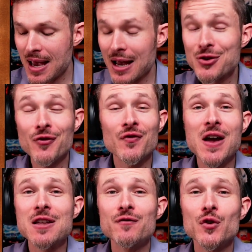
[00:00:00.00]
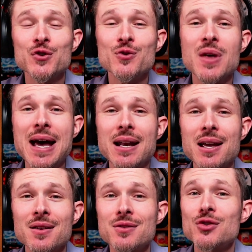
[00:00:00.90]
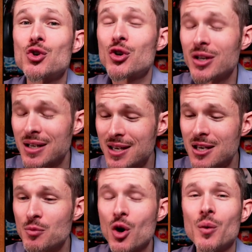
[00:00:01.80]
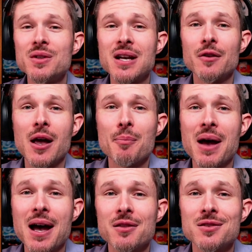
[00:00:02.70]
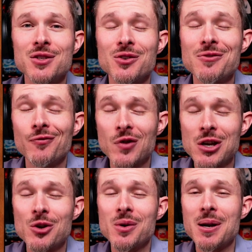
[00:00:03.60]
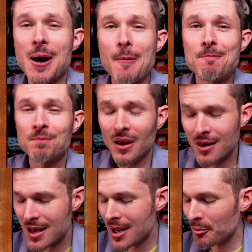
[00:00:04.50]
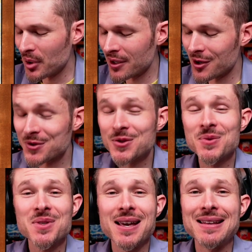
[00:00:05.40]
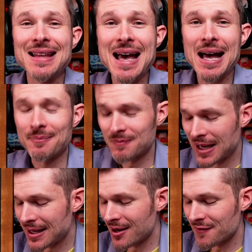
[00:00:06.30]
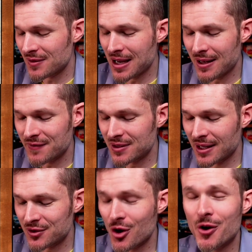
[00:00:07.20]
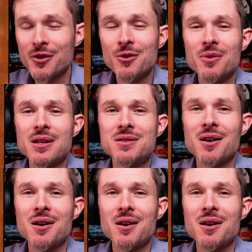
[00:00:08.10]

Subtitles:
And you're faithful to that end, you're going to keep going down that path until you figure it out. But also saying that, I often like to argue that